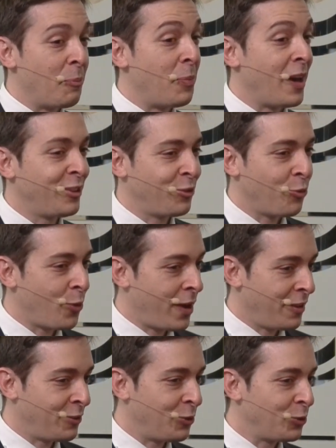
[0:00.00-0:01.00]
best
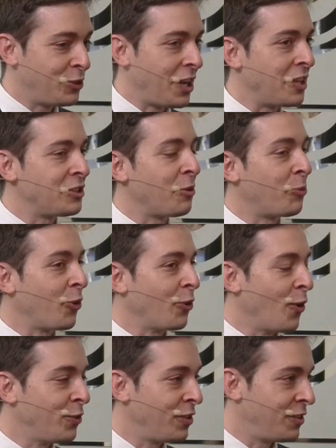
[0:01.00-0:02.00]
way to change the
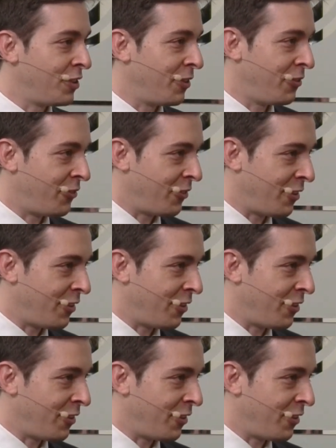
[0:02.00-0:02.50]
prognosis of